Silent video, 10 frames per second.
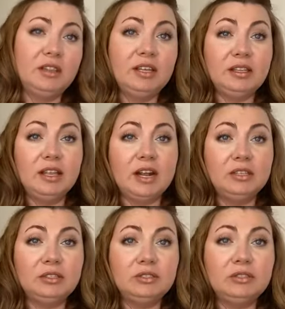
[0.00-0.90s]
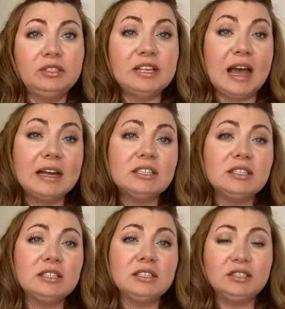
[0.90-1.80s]
thing that I do, it's
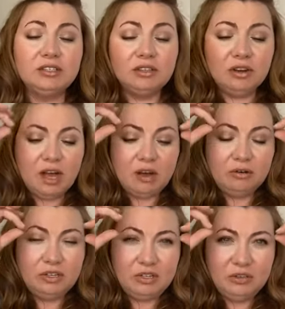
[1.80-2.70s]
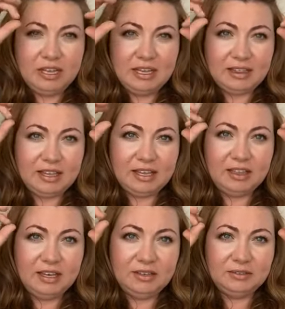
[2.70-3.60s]
actually, do you know how you get
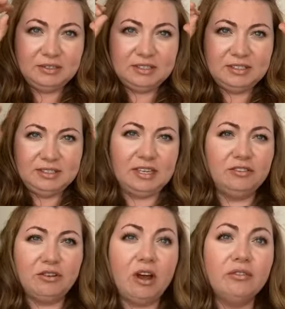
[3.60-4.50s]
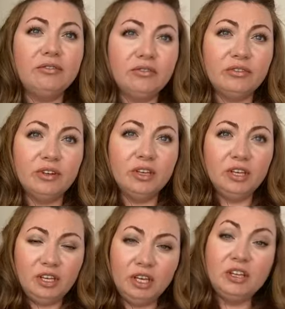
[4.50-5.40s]
like those dandruff
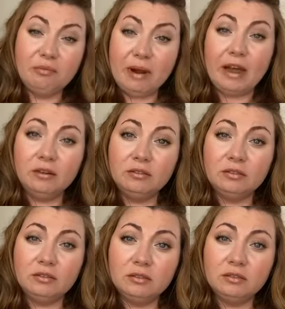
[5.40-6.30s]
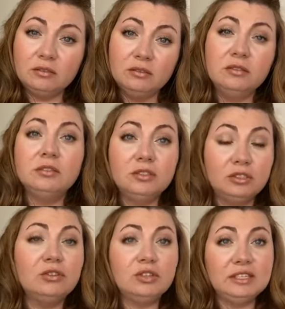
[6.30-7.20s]
in your brows?
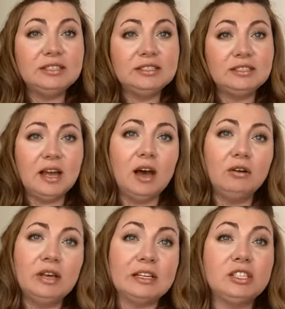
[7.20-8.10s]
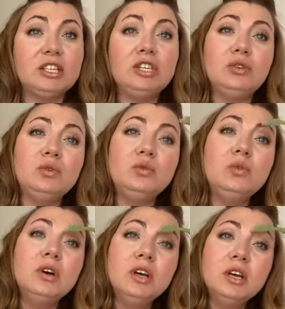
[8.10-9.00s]
So this is how actually
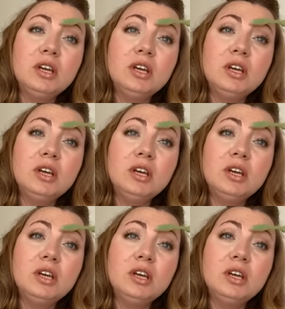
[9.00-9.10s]
you